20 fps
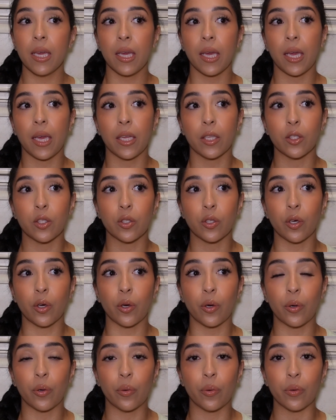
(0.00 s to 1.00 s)
And
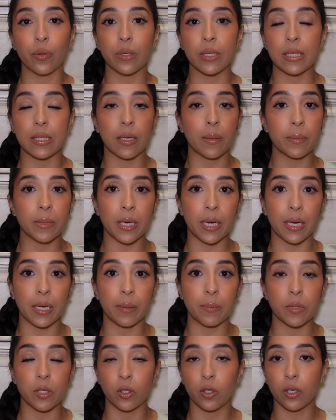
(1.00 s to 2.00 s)
so
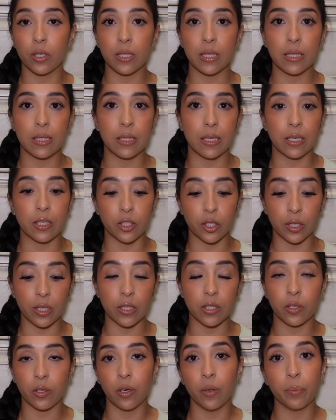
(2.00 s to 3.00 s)
sometimes the nursing station
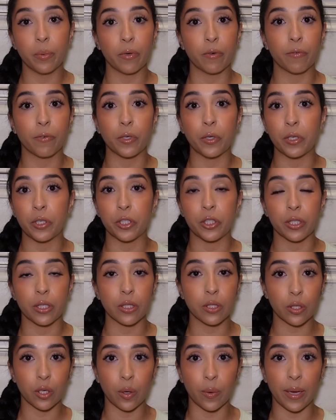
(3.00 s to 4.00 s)
isn't open for you to
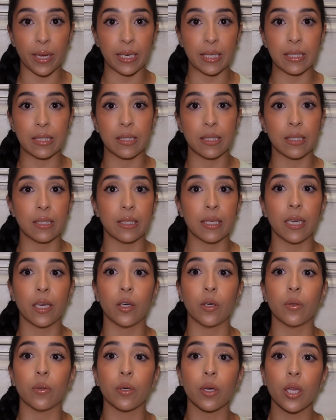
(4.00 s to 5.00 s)
just go ahead and sit
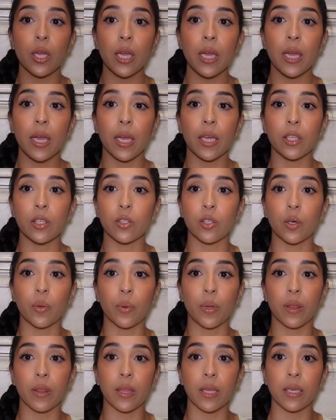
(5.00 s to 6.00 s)
down. And so
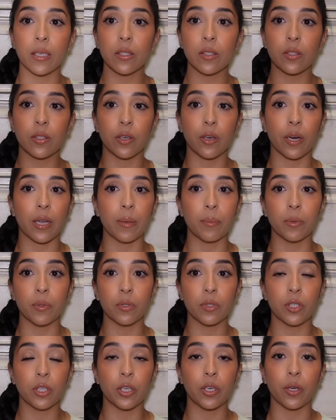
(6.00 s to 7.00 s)
with this, you're able
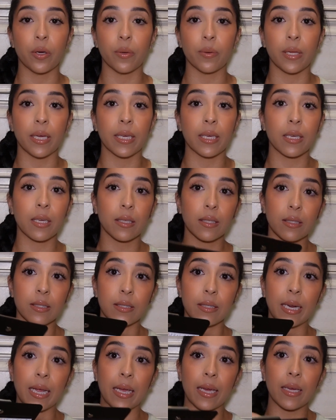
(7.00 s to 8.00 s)
to, you know, like
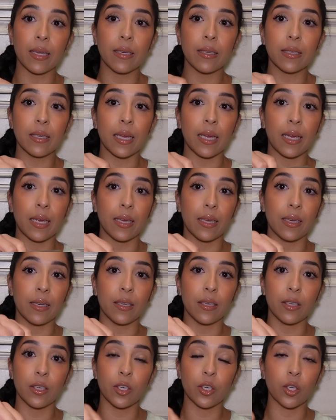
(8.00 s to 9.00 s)
stand
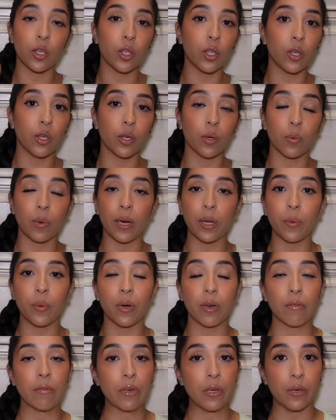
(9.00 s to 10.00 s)
and you can write
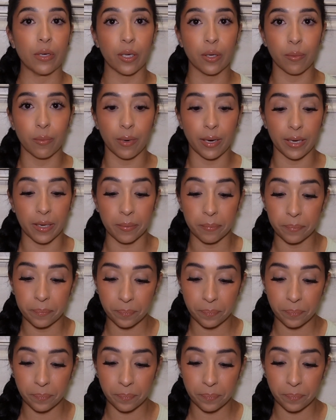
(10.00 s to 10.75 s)
whatever you need to write.